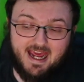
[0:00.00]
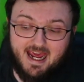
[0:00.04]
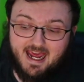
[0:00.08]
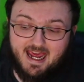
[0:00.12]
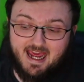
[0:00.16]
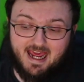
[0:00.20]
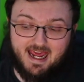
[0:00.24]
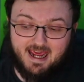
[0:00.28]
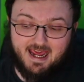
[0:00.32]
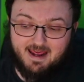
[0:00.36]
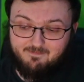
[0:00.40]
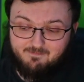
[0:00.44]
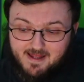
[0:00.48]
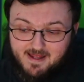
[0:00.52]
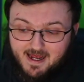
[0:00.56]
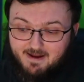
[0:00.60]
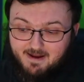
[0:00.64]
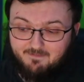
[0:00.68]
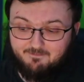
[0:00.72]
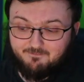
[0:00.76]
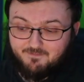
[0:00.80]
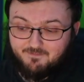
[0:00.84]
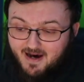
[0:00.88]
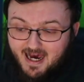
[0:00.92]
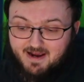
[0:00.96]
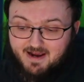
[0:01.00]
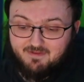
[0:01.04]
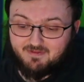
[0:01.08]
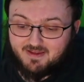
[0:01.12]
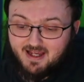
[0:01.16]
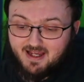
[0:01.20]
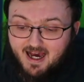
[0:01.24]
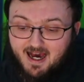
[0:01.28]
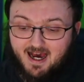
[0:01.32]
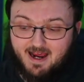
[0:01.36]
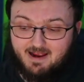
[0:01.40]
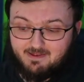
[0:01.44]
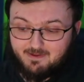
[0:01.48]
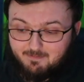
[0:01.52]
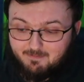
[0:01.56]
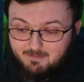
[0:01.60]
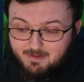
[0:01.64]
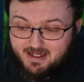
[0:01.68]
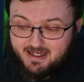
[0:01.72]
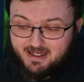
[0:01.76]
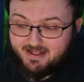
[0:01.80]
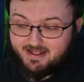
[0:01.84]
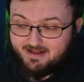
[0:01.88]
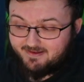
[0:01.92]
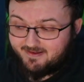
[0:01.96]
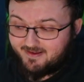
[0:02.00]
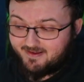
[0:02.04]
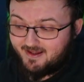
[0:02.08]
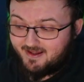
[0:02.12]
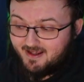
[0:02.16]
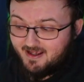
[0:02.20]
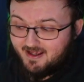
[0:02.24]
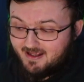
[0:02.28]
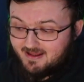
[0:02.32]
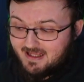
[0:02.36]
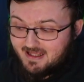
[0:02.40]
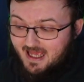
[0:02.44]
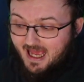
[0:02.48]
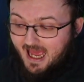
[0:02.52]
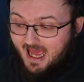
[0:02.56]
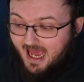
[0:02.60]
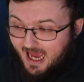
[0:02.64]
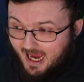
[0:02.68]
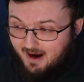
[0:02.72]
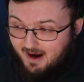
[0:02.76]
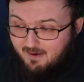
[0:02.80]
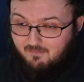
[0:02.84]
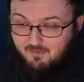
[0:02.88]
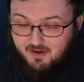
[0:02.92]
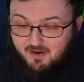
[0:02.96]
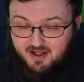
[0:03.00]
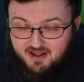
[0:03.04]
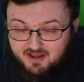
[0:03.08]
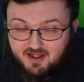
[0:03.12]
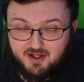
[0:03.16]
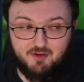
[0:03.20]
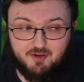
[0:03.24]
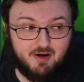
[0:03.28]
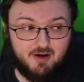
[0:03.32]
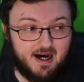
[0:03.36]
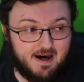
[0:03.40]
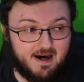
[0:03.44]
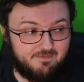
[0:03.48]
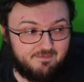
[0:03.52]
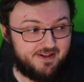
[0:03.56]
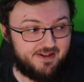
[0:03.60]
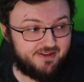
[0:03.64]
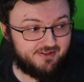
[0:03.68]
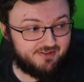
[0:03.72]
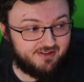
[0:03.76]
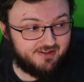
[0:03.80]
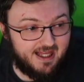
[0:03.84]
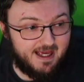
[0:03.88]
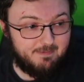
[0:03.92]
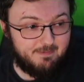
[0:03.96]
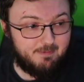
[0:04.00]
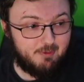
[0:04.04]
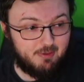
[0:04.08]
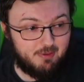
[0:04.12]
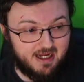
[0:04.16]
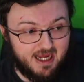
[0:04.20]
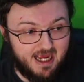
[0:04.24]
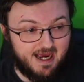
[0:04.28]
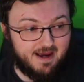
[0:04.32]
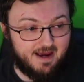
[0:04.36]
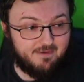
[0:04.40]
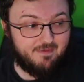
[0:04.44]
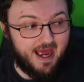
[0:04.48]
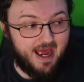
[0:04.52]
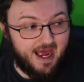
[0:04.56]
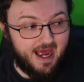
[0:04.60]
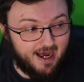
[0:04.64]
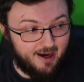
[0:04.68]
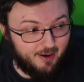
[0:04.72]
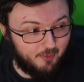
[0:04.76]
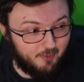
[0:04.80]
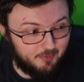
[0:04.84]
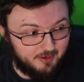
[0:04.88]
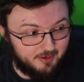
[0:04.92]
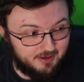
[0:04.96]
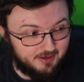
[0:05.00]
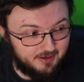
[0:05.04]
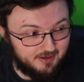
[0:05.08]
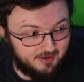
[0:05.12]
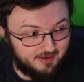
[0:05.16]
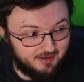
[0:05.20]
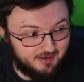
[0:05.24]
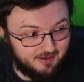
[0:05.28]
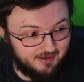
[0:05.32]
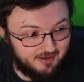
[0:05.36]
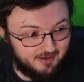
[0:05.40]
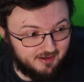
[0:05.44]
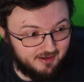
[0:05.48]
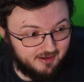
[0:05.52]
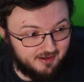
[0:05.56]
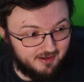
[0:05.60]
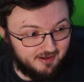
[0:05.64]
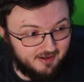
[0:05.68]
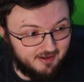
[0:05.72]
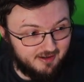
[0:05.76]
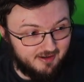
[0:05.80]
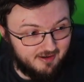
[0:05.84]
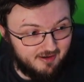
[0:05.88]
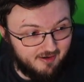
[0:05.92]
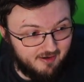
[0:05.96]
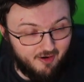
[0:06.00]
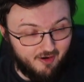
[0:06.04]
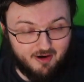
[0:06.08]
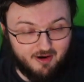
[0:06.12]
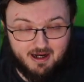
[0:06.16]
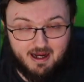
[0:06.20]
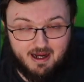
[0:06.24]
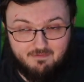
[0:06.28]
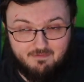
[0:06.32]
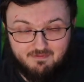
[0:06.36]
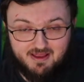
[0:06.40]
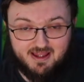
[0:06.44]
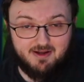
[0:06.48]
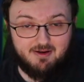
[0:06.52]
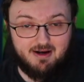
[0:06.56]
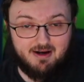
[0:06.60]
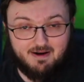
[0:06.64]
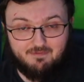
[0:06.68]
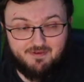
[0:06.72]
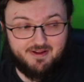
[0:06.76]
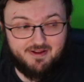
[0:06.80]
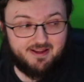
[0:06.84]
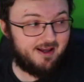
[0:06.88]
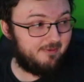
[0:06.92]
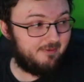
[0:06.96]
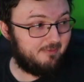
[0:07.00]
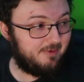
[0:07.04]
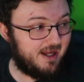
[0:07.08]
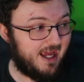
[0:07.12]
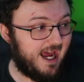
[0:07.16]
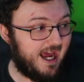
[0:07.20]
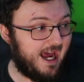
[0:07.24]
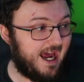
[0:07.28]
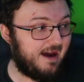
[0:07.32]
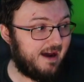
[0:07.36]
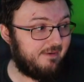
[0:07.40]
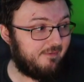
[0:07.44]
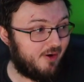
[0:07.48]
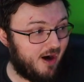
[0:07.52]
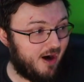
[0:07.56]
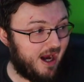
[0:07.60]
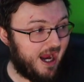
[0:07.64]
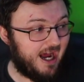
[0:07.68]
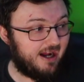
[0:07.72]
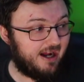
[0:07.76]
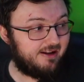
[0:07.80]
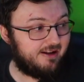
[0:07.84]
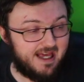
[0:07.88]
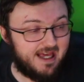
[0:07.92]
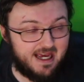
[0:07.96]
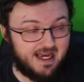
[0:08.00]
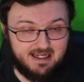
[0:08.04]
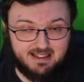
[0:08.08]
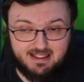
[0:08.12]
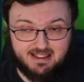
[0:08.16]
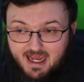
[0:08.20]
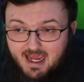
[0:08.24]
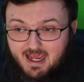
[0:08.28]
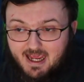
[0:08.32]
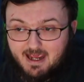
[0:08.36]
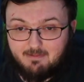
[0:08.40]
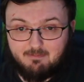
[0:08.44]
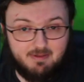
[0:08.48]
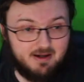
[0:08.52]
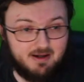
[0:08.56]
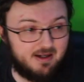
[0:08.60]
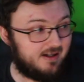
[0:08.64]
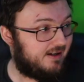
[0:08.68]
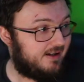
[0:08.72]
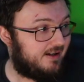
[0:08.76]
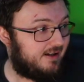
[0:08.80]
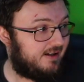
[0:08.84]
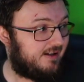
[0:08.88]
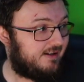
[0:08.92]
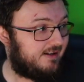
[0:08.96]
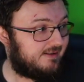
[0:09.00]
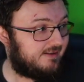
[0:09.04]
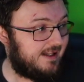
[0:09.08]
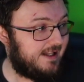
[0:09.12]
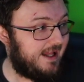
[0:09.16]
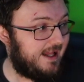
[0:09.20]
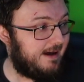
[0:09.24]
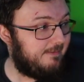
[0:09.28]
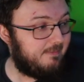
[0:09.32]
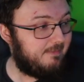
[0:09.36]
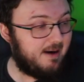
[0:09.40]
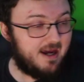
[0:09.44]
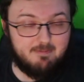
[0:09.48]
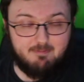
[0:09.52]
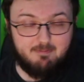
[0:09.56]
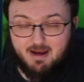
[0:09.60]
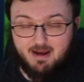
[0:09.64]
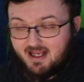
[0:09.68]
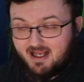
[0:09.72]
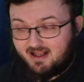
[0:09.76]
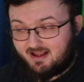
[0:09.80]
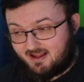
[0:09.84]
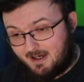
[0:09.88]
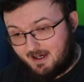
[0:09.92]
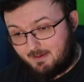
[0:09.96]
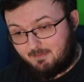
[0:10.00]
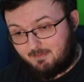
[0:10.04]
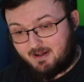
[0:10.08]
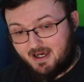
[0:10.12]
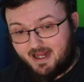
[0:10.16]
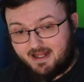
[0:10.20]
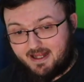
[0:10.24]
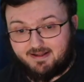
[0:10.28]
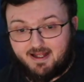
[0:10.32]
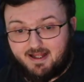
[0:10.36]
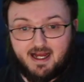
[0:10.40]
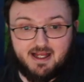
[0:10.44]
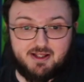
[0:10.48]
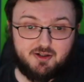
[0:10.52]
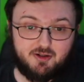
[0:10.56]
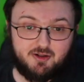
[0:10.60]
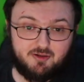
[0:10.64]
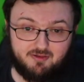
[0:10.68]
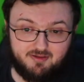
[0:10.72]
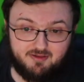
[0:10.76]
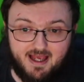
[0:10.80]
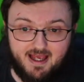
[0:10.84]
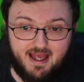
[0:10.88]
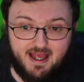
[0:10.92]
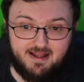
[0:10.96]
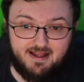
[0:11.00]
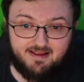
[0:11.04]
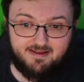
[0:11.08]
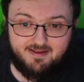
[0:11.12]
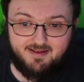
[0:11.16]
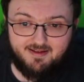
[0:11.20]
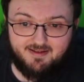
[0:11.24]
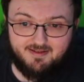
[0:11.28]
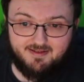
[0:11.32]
If that 5 times means that every single offensive lineman we have out, or everything offensive line we have, are out of that game, then that might make some kind of logical sense.